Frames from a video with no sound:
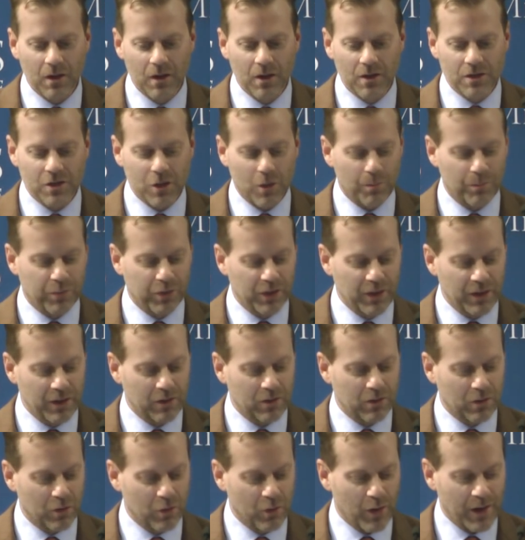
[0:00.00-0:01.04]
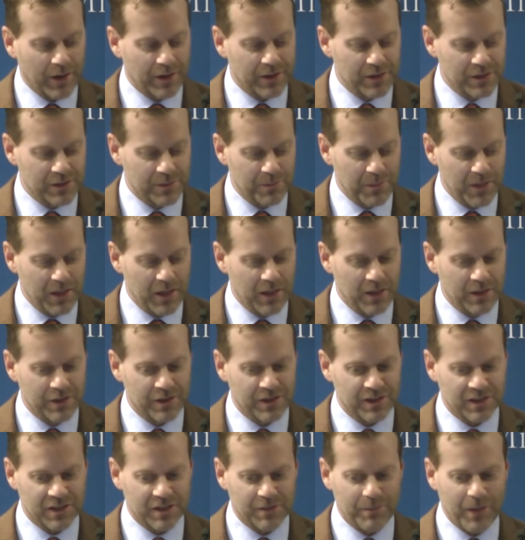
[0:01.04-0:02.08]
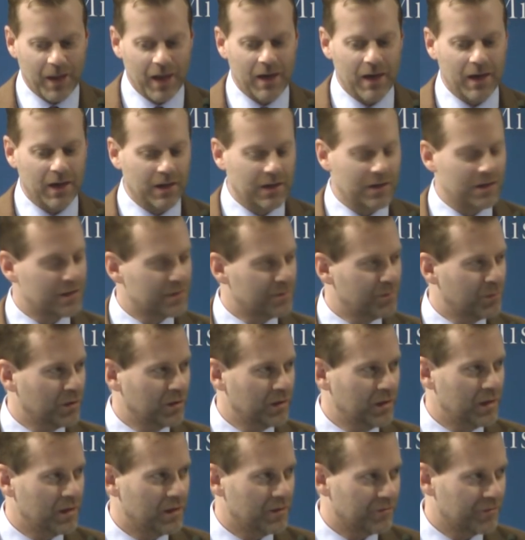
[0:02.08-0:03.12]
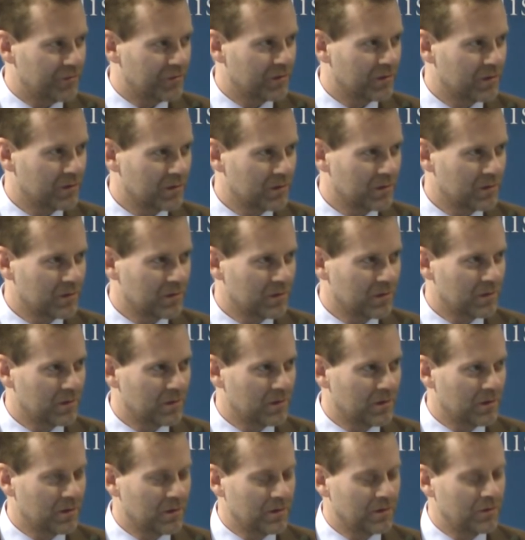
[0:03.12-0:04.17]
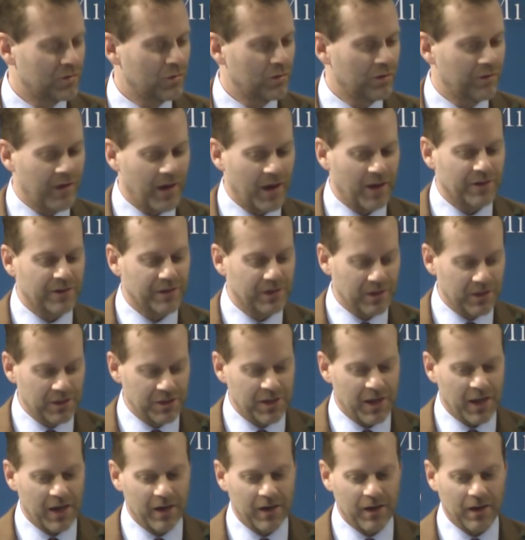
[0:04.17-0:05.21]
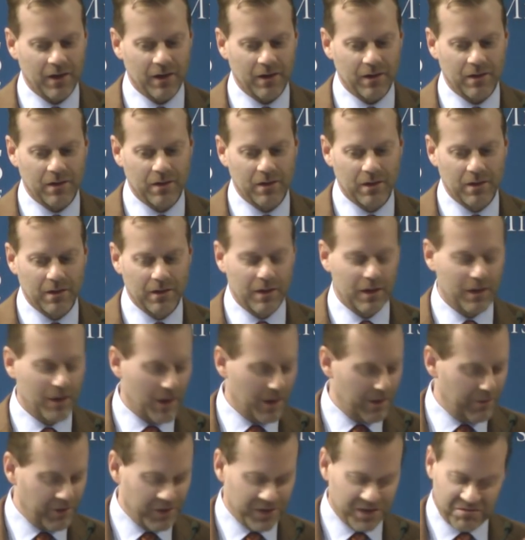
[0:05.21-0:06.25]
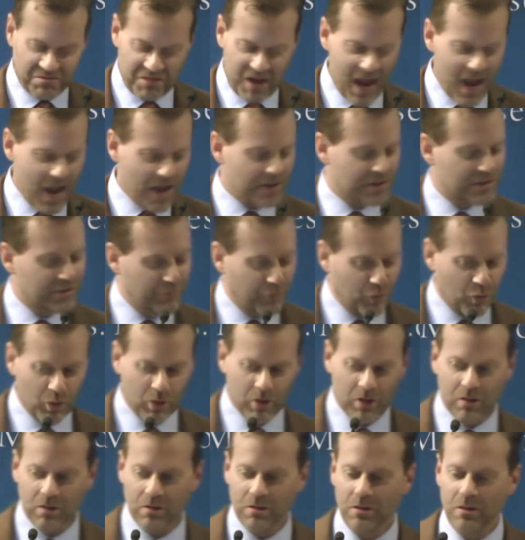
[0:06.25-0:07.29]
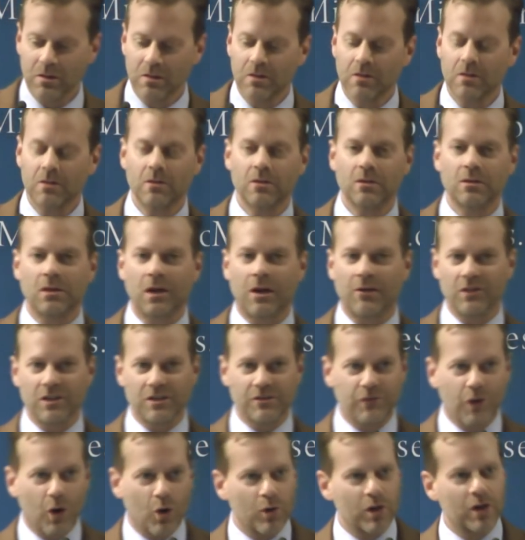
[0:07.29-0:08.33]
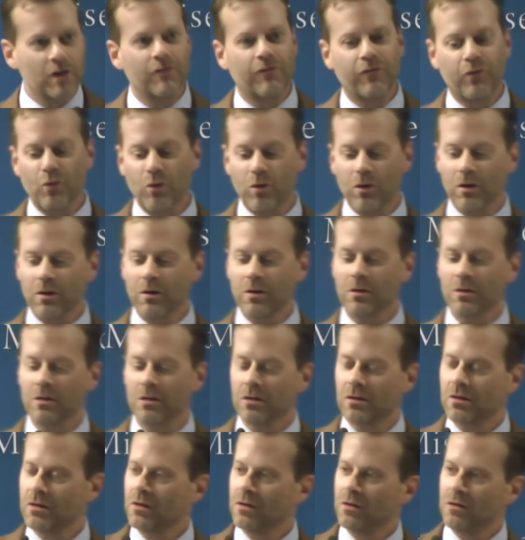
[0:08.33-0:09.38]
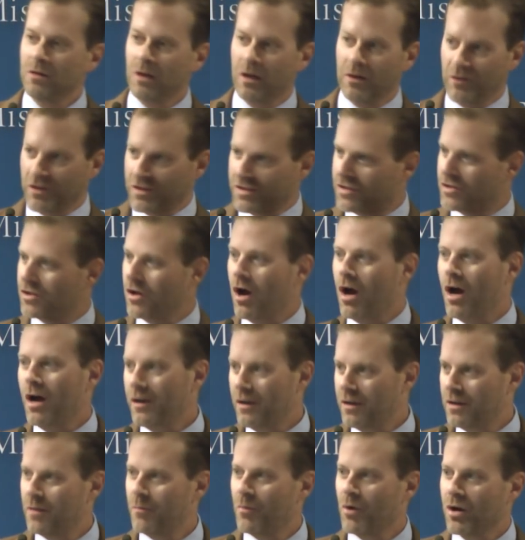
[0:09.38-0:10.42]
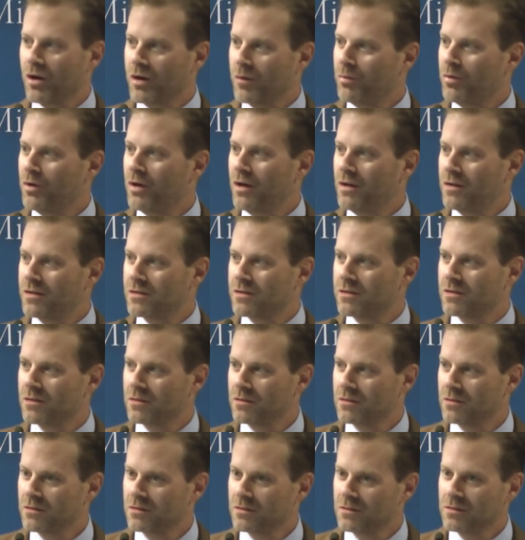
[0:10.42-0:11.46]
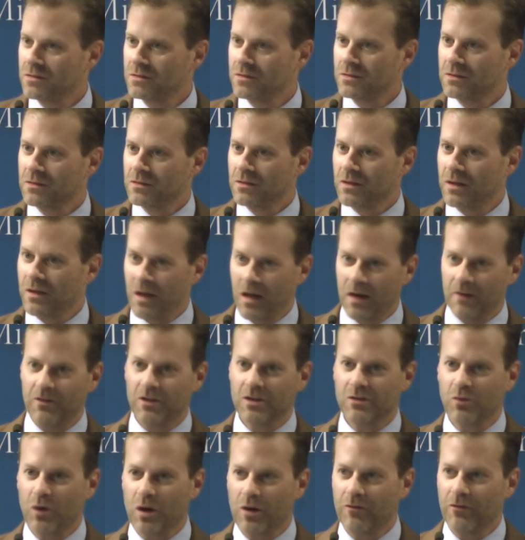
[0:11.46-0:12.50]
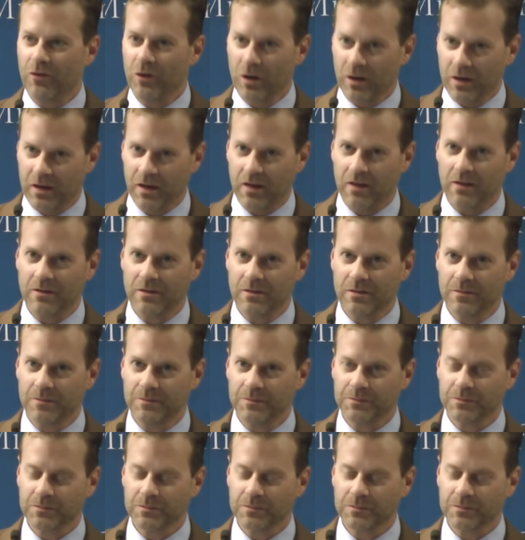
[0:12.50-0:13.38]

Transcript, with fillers: So political correctness means suspending disbelief to advance an agenda that none of us asked for, none of us voted for, none of us sought in the marketplace, and none of us want for our kids.